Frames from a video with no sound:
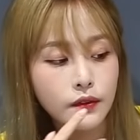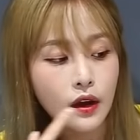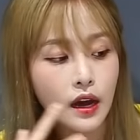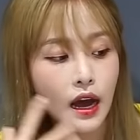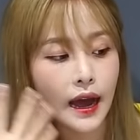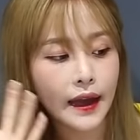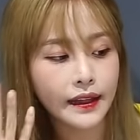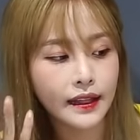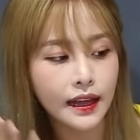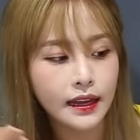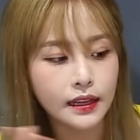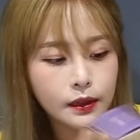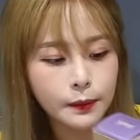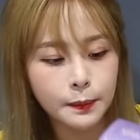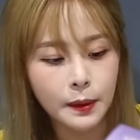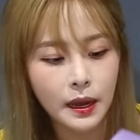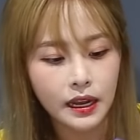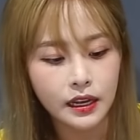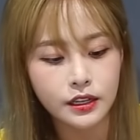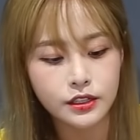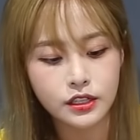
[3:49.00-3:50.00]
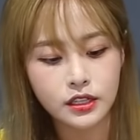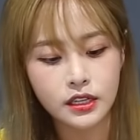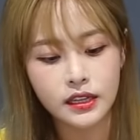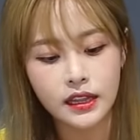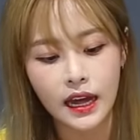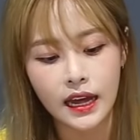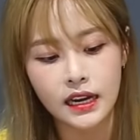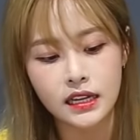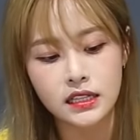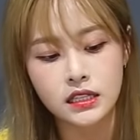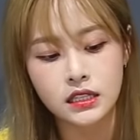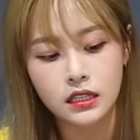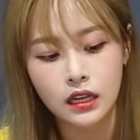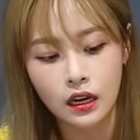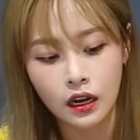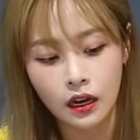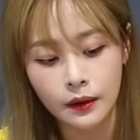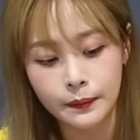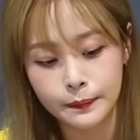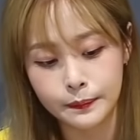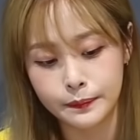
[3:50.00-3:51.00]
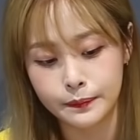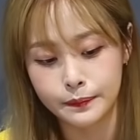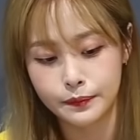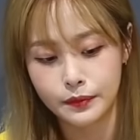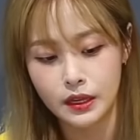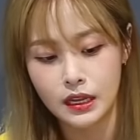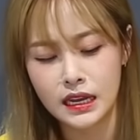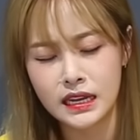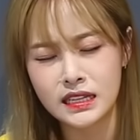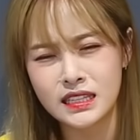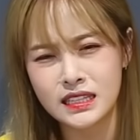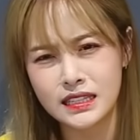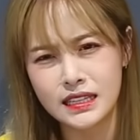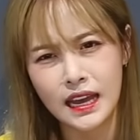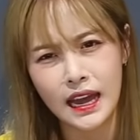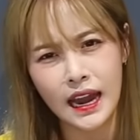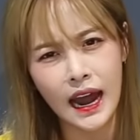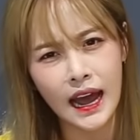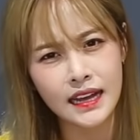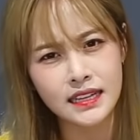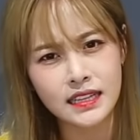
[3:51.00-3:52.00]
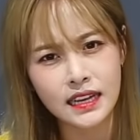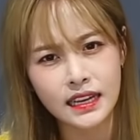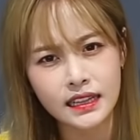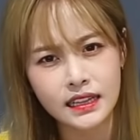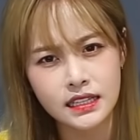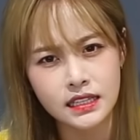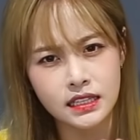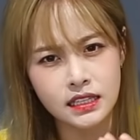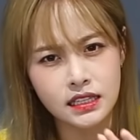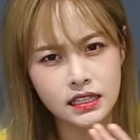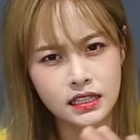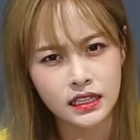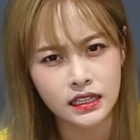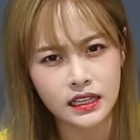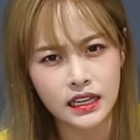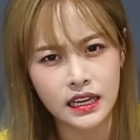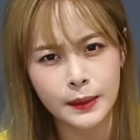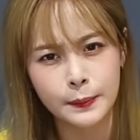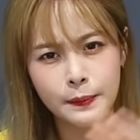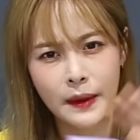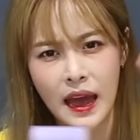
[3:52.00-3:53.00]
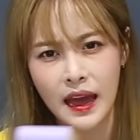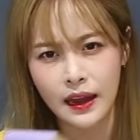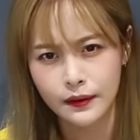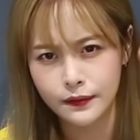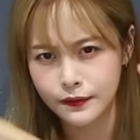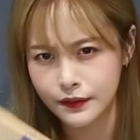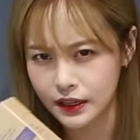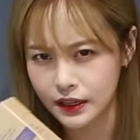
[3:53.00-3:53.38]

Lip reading: of all, I like the packaging that it has like this silky matte